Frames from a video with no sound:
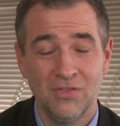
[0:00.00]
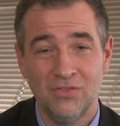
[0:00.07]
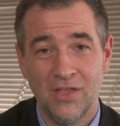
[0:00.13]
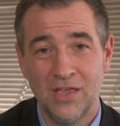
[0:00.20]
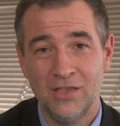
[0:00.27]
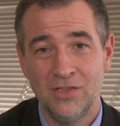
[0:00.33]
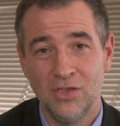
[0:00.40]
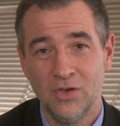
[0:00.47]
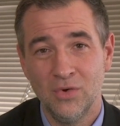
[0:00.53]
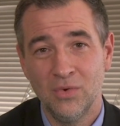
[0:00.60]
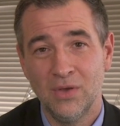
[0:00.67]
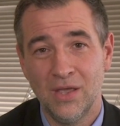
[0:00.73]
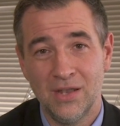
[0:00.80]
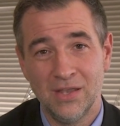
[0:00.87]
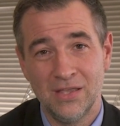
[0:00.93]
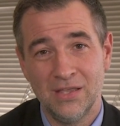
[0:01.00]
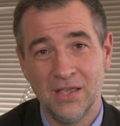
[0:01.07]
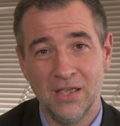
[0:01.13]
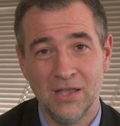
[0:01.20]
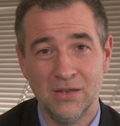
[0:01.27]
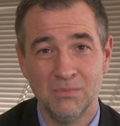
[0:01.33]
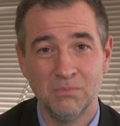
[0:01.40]
Thank you, and
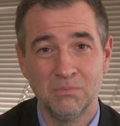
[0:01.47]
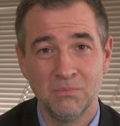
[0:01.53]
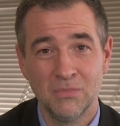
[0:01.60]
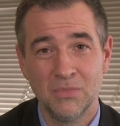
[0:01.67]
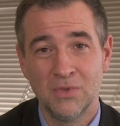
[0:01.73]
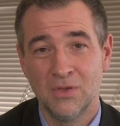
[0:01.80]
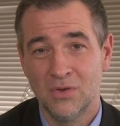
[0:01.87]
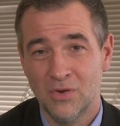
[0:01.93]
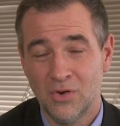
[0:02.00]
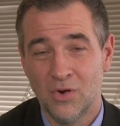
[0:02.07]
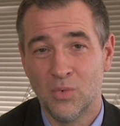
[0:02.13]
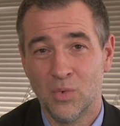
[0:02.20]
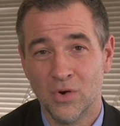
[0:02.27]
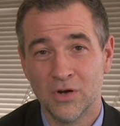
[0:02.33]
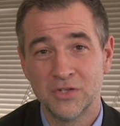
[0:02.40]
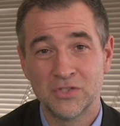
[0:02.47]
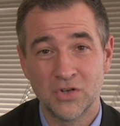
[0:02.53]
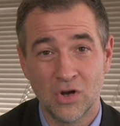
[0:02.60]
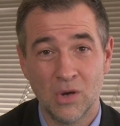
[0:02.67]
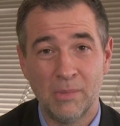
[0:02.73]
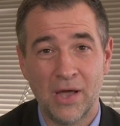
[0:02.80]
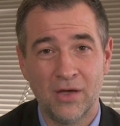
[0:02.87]
again, awards
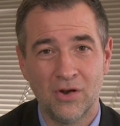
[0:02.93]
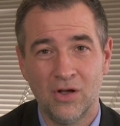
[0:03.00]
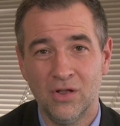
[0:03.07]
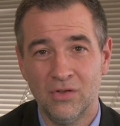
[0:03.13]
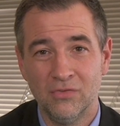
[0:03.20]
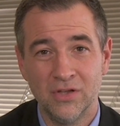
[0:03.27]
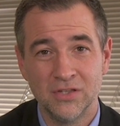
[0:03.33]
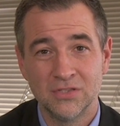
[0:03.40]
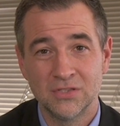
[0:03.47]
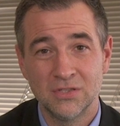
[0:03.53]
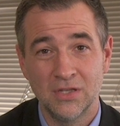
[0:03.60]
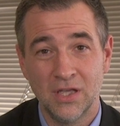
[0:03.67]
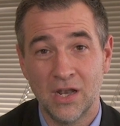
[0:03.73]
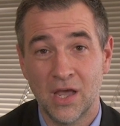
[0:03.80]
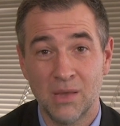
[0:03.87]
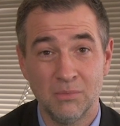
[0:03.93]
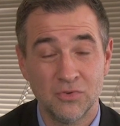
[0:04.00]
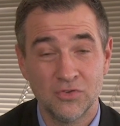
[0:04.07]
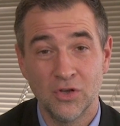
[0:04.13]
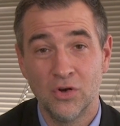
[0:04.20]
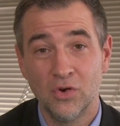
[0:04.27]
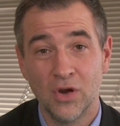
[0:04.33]
are about all of us, and I'm
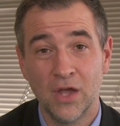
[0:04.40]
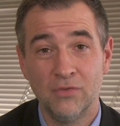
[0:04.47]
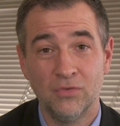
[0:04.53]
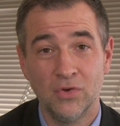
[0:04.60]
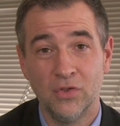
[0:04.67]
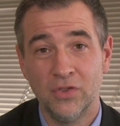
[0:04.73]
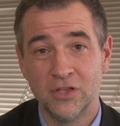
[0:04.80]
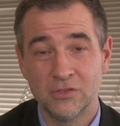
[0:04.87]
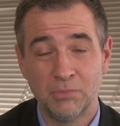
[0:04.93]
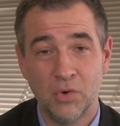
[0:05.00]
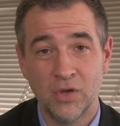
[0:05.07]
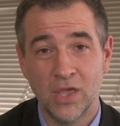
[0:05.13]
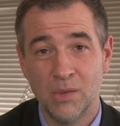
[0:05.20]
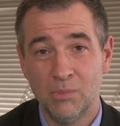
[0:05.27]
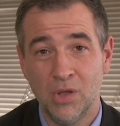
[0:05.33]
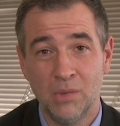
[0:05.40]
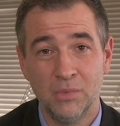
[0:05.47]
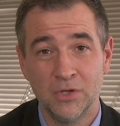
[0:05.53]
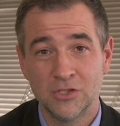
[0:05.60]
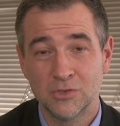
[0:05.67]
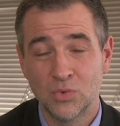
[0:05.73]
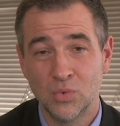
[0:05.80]
so grateful that Spokane
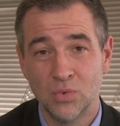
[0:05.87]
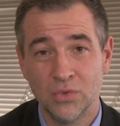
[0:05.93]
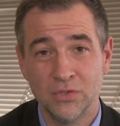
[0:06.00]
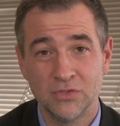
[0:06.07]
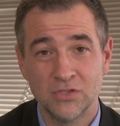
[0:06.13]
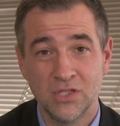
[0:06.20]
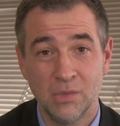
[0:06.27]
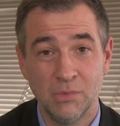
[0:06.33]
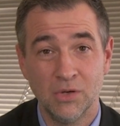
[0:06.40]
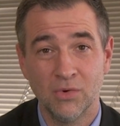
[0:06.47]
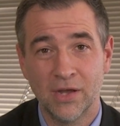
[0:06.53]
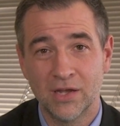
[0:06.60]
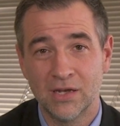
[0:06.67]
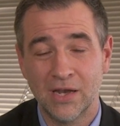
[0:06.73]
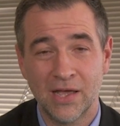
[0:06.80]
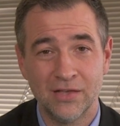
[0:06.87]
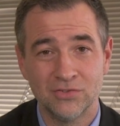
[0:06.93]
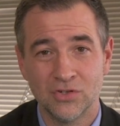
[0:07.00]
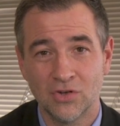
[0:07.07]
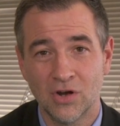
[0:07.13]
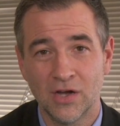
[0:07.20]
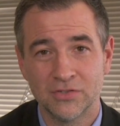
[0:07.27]
Public Schools can be
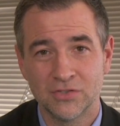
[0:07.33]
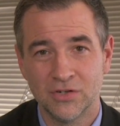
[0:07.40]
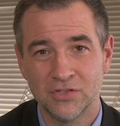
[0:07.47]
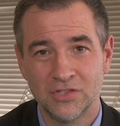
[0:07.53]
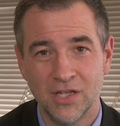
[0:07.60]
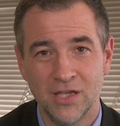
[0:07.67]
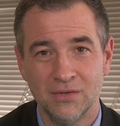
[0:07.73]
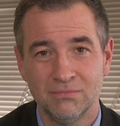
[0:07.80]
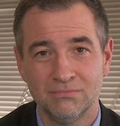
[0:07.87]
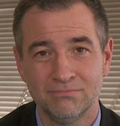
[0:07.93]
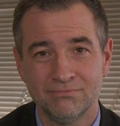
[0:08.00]
recognized across our state.